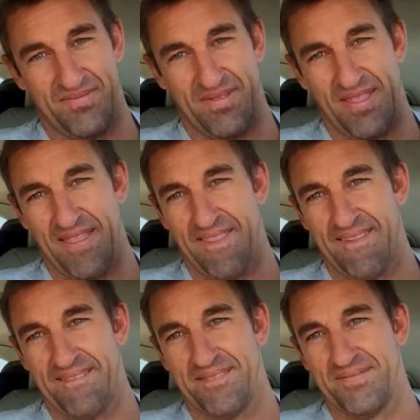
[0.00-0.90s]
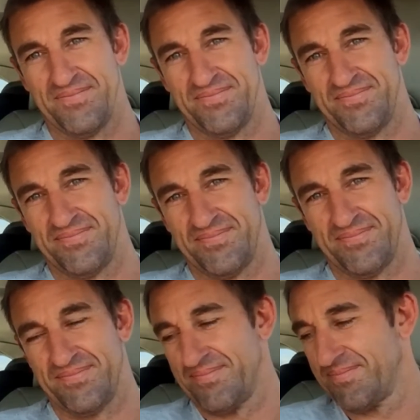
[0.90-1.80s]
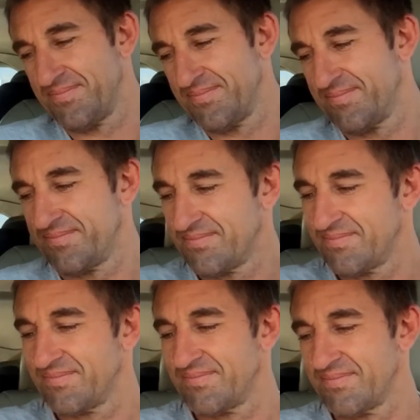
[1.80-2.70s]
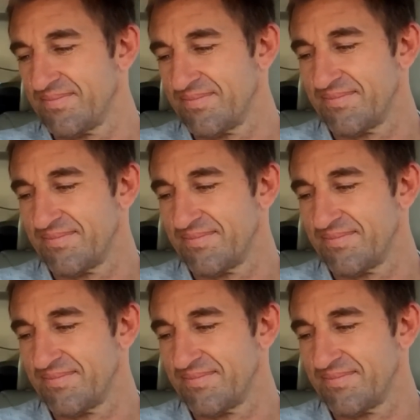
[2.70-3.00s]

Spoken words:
The person shown says nothing.